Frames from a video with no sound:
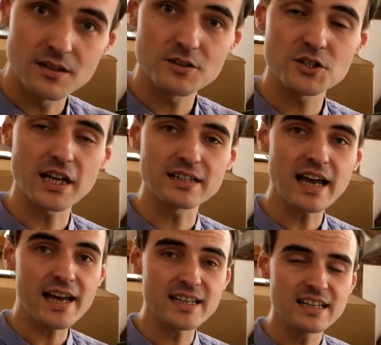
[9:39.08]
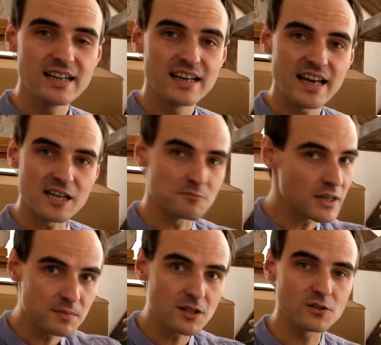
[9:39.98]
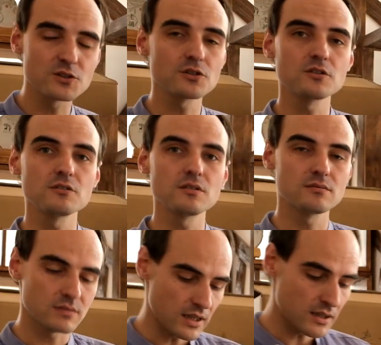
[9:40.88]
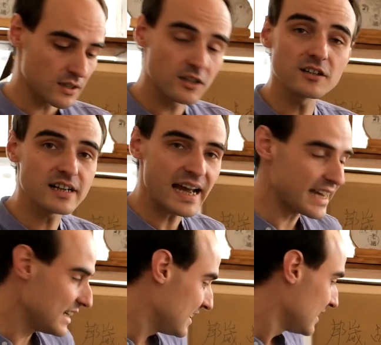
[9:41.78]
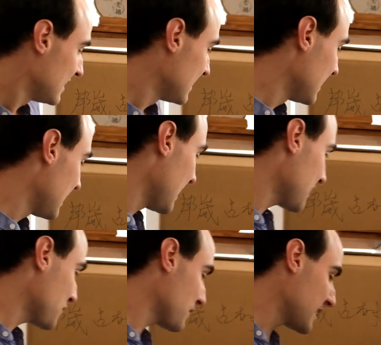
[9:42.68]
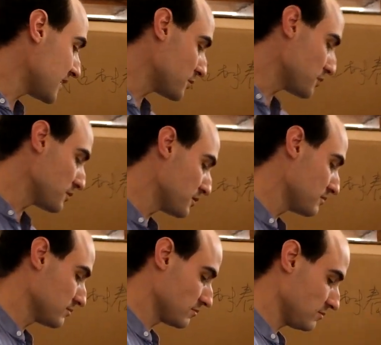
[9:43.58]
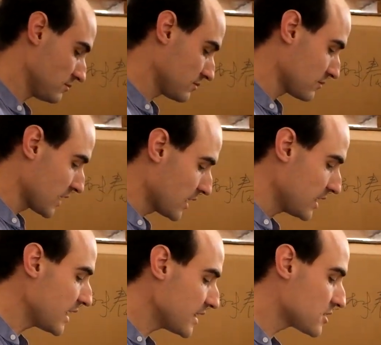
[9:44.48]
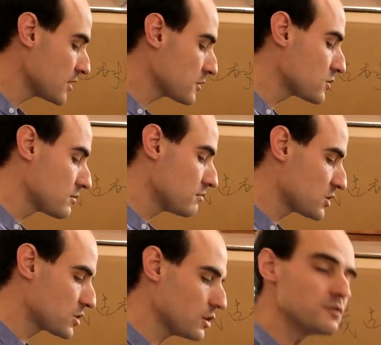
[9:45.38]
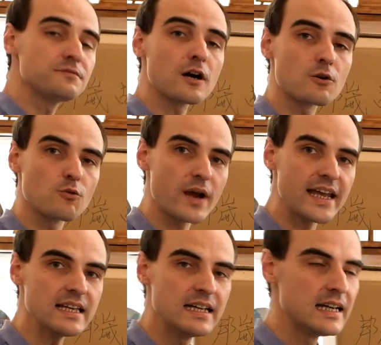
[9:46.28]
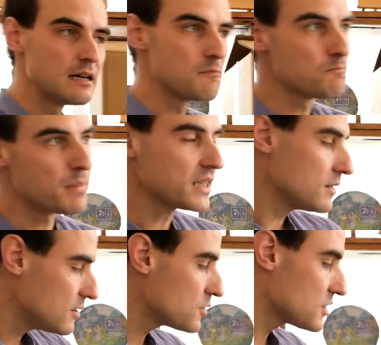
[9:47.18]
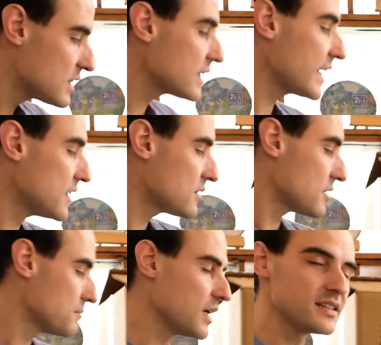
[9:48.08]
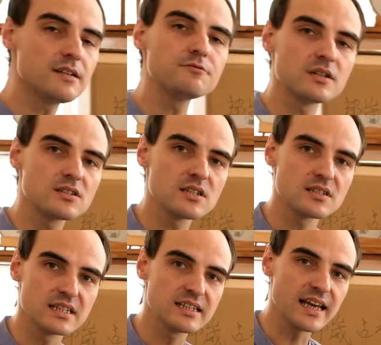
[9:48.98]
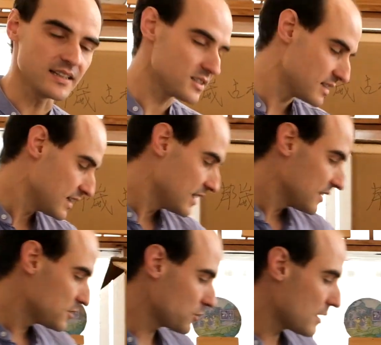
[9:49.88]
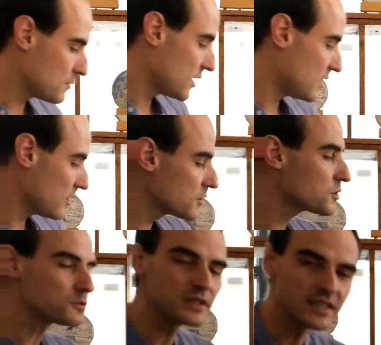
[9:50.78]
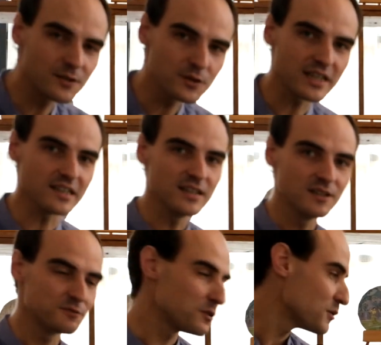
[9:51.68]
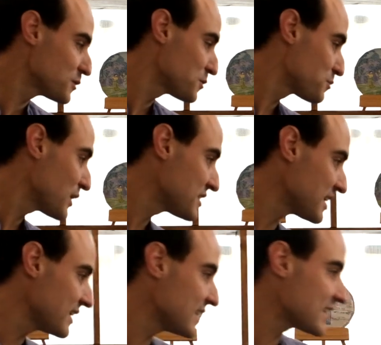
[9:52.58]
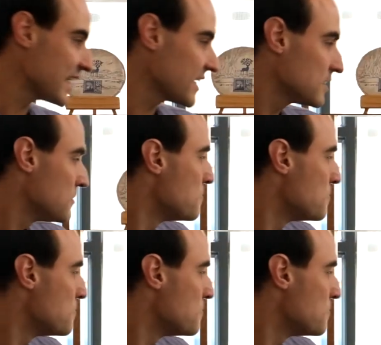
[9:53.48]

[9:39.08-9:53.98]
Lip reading: Shanghai, and maybe also Hekai. Actually, it's not so far away, but you still get some differences in taste. So I'm also really looking forward to pressing this cake.